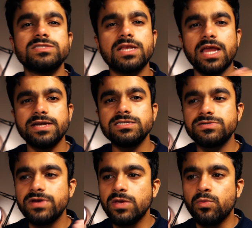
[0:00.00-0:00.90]
the clients
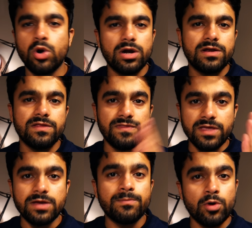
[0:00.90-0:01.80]
really want
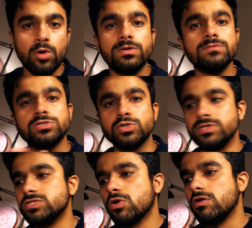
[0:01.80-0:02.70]
their problems to
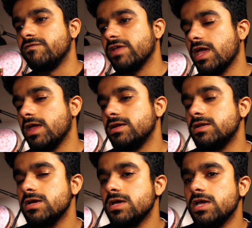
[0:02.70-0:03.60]
be solved.
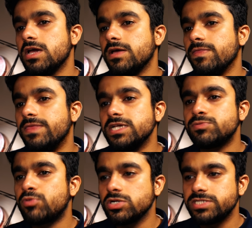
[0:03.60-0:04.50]
And this
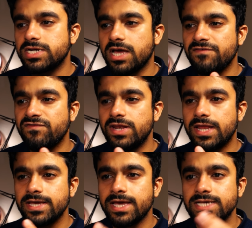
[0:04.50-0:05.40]
project, I feel
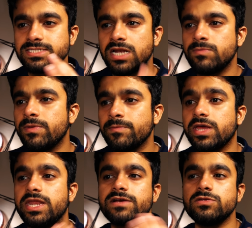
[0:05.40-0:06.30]
like, has helped them
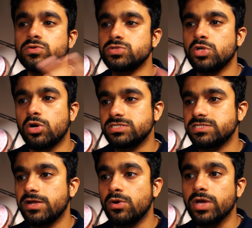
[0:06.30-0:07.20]
connect those dots,
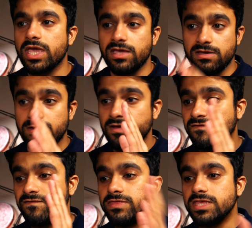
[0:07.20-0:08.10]
that okay,
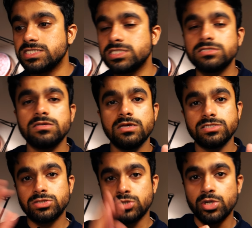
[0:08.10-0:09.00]
if this
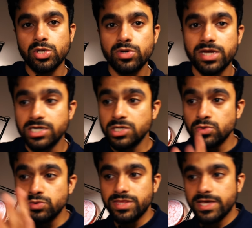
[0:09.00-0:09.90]
studio can
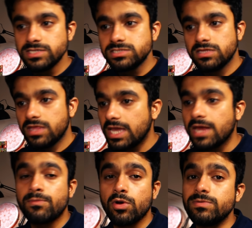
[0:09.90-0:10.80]
do this, they
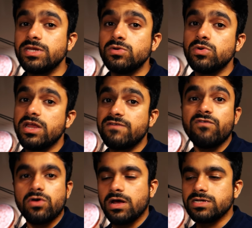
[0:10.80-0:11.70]
can probably do it
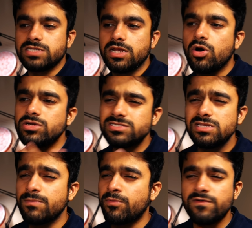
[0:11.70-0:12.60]
for us. And honestly,
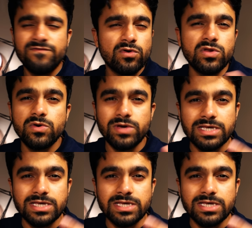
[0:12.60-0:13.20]
the portfolio